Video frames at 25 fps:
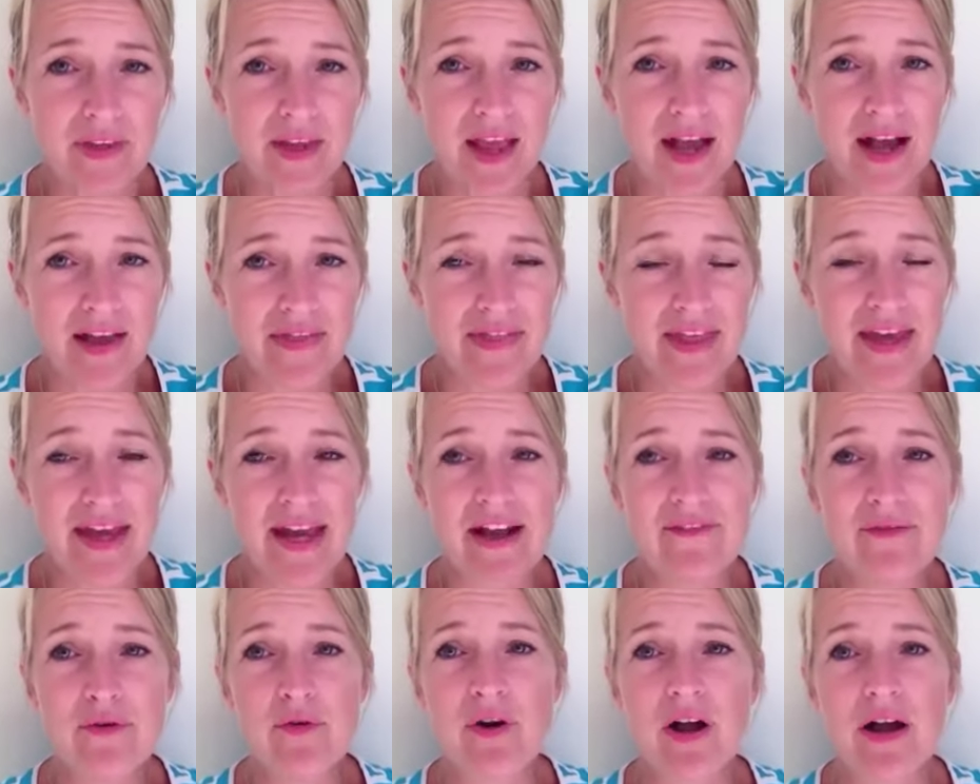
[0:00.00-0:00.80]
and
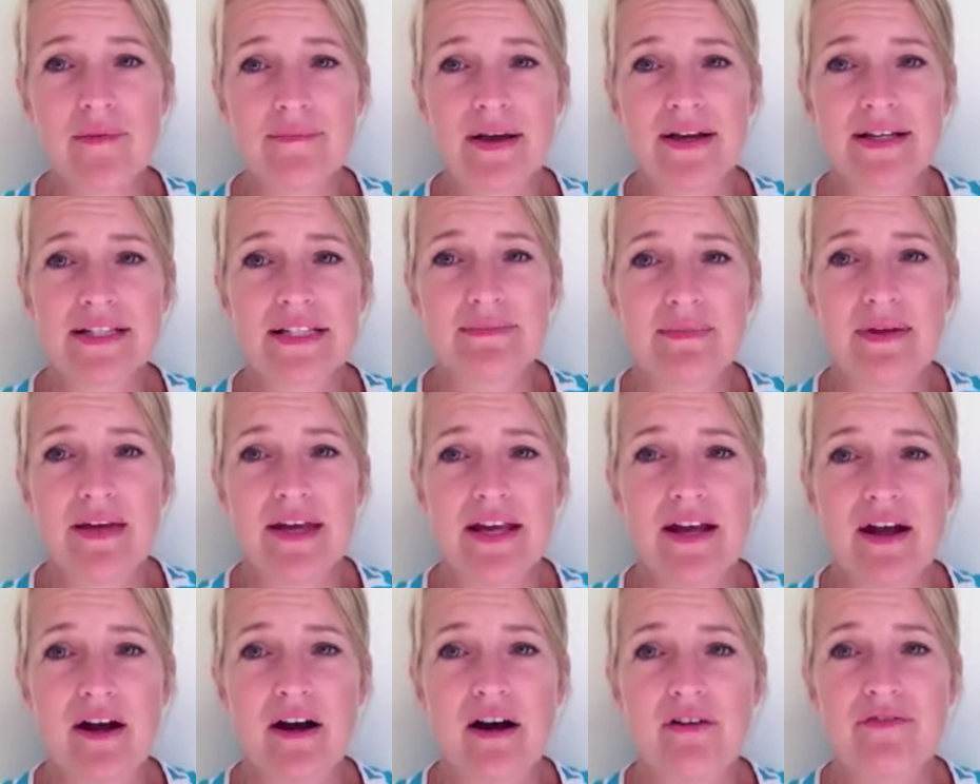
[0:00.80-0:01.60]
they have all come back to
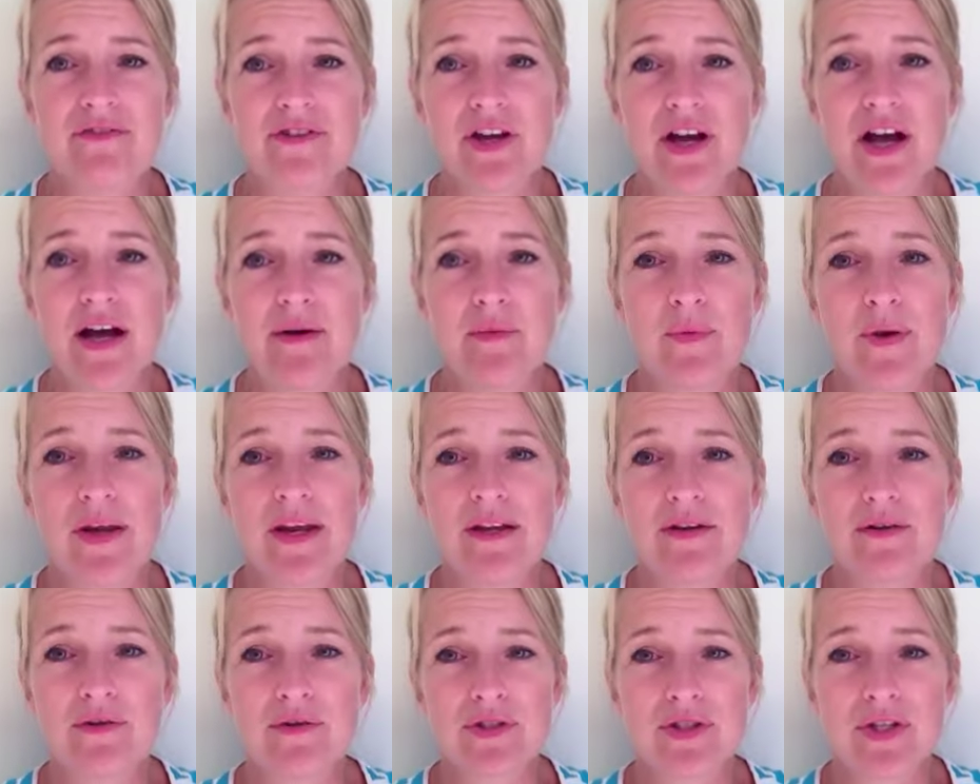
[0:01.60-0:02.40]
me after a
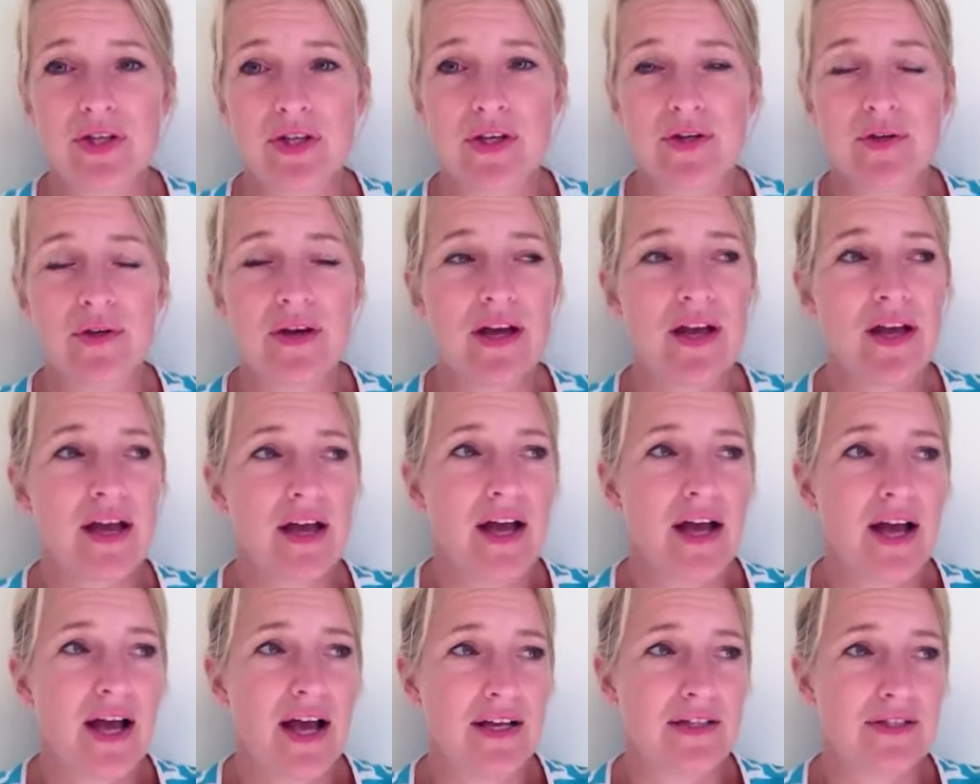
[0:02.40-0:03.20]
week or two
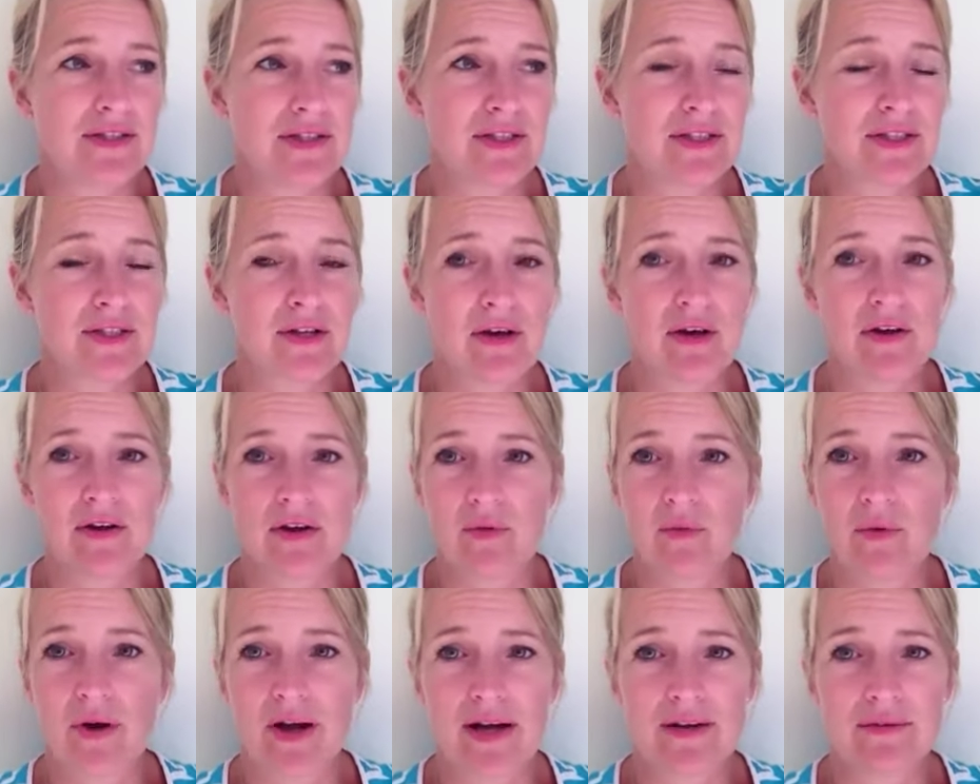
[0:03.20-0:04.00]
and just
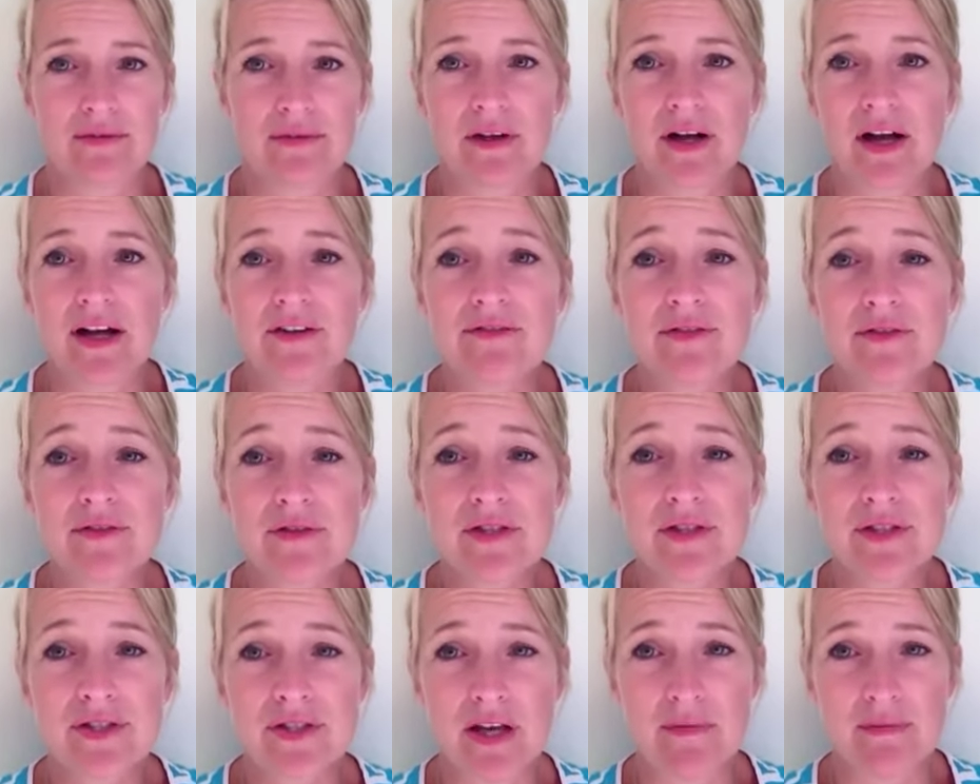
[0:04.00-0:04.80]
gone, wow, I feel
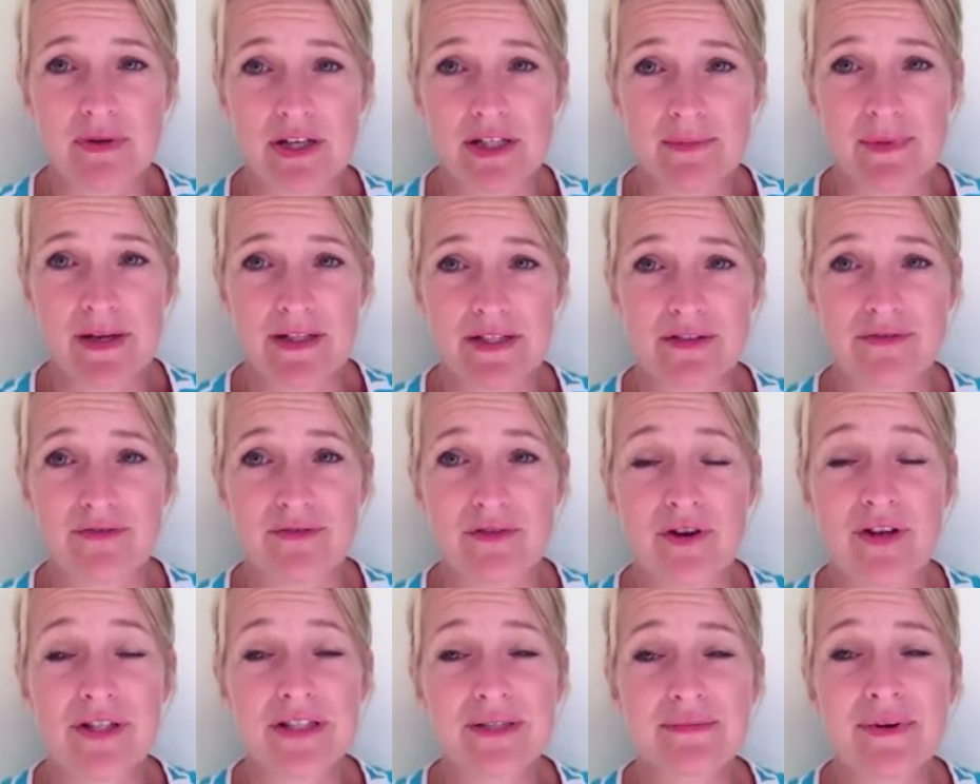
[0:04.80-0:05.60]
so much better for it.